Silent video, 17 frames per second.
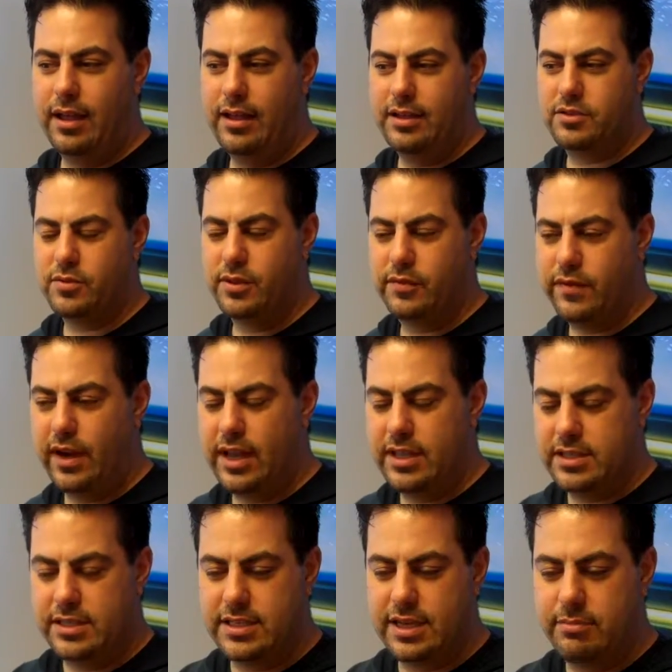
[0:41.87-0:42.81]
It's really funny,
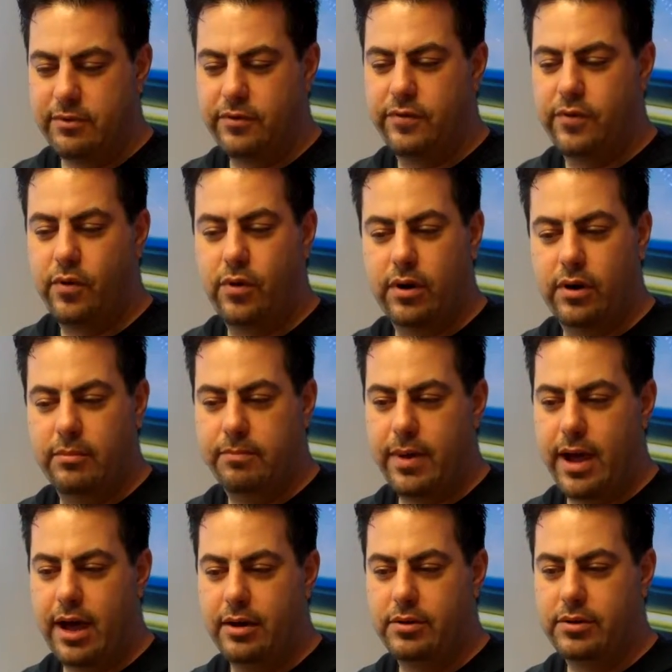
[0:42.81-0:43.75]
as I said before,
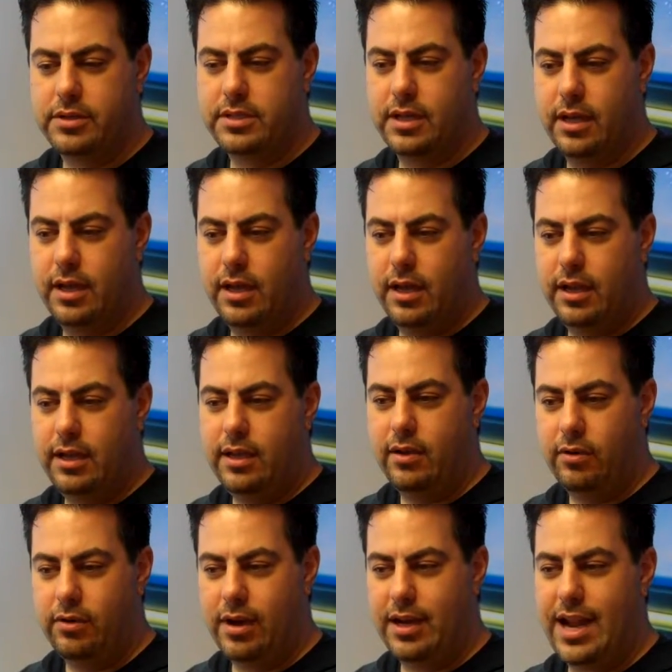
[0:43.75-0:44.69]
about,
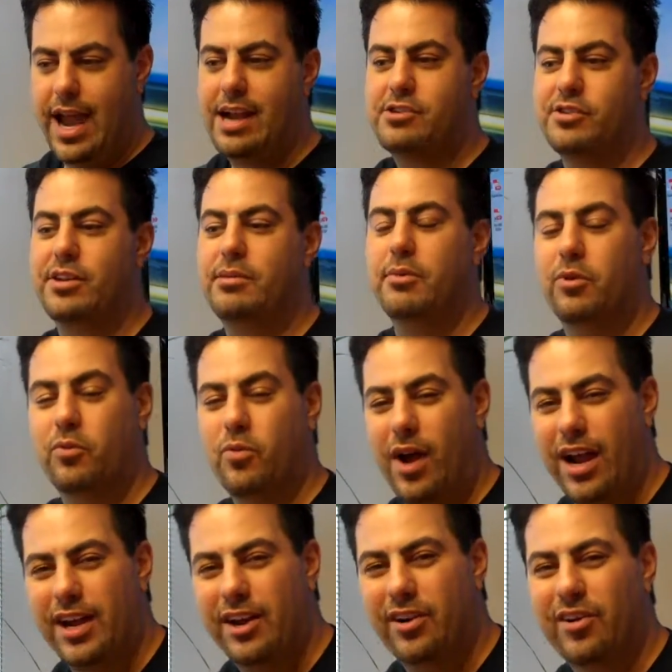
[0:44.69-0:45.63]
you know, naturally I'm a
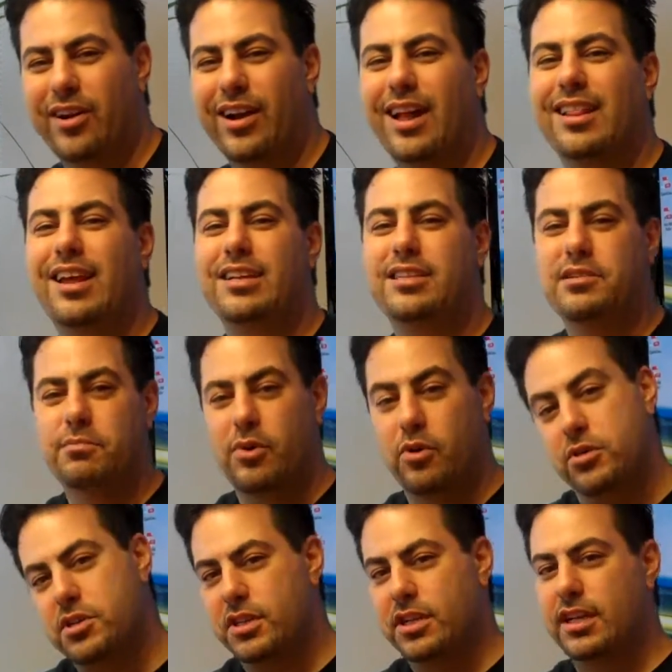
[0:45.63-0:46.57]
writer and I like to
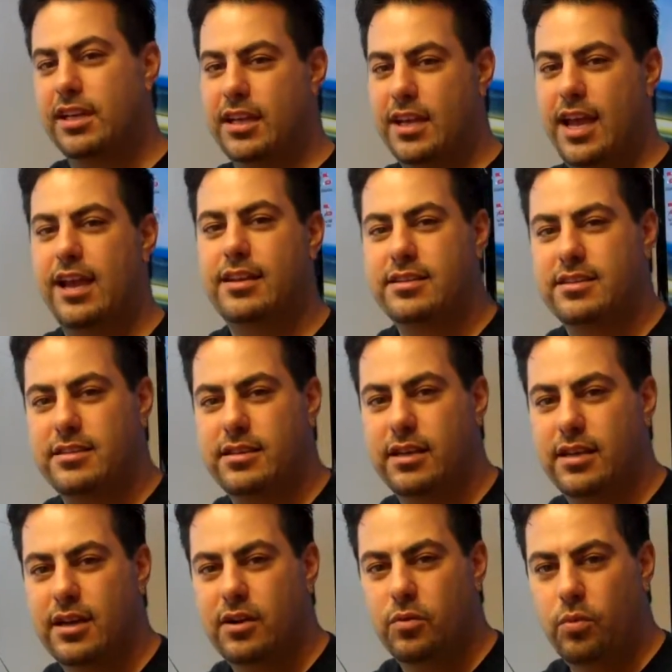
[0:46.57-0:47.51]
emotionally connect
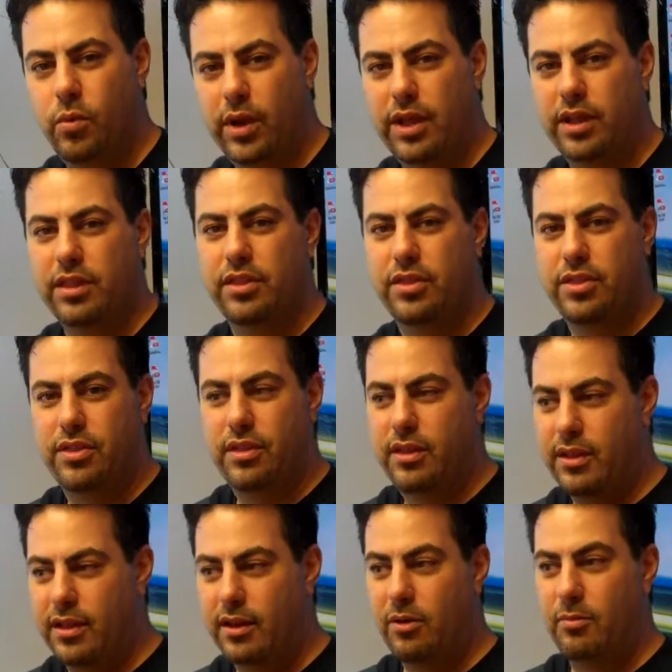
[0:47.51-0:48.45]
with,
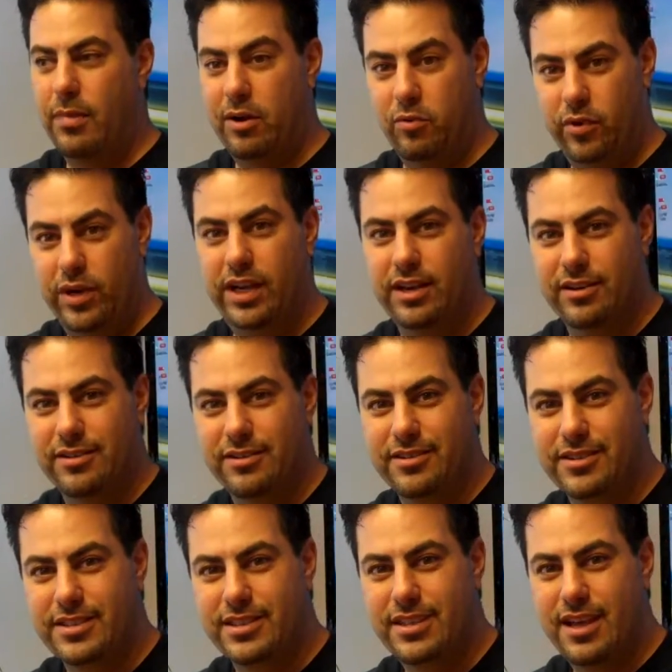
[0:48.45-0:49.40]
you know, my
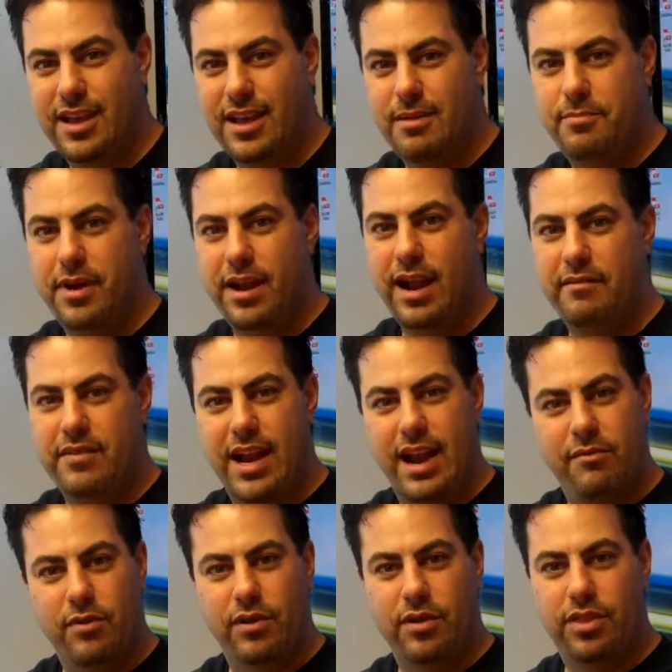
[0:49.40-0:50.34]
readers, but I've
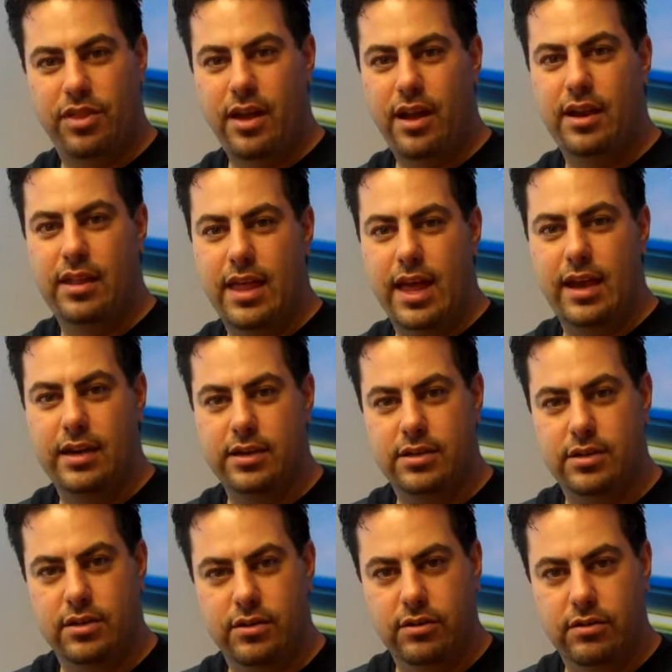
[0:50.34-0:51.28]
never thought of that
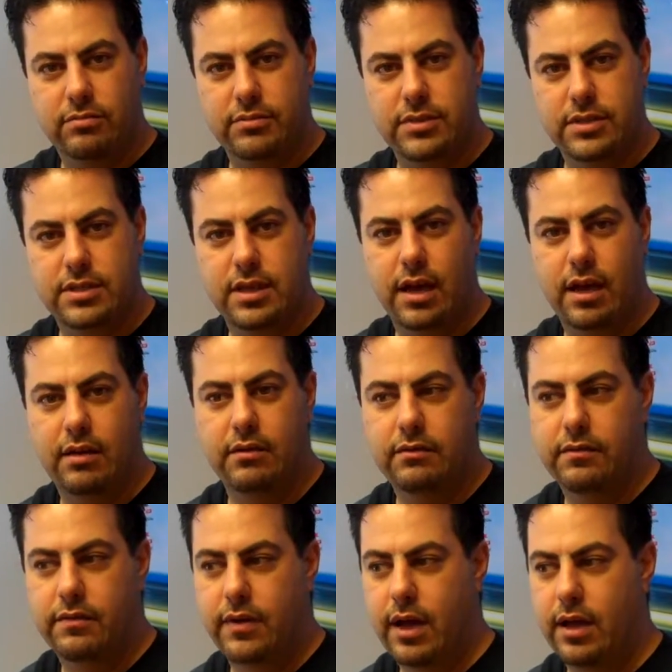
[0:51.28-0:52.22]
in terms
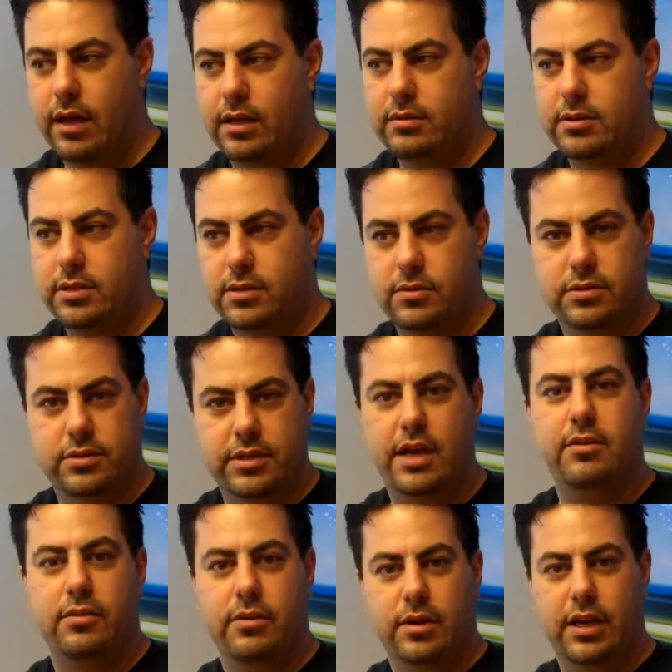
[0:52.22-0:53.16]
of social
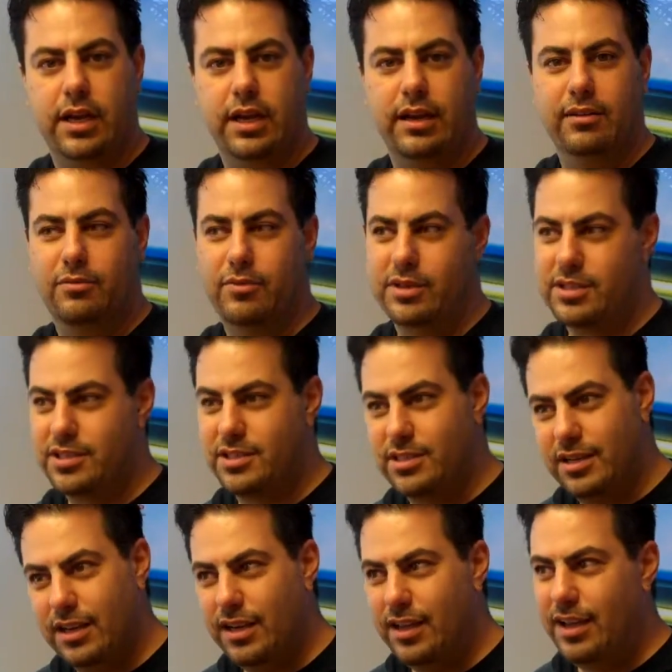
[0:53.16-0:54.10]
networking,
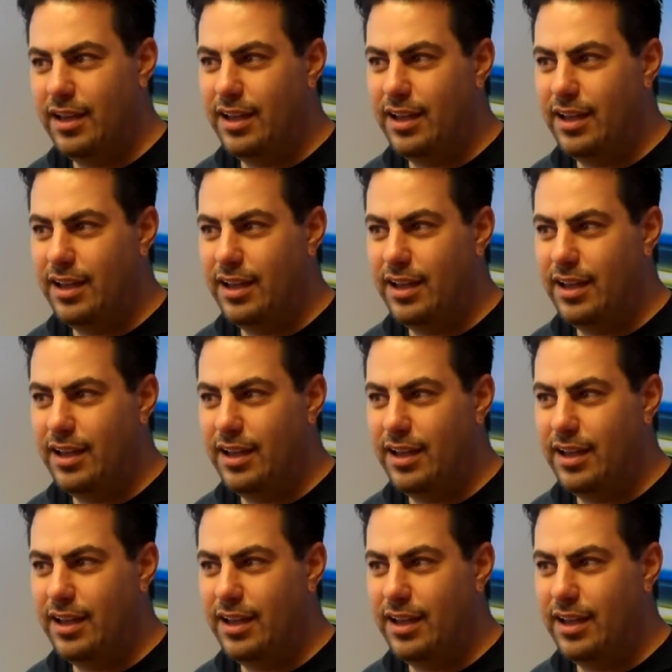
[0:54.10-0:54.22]
which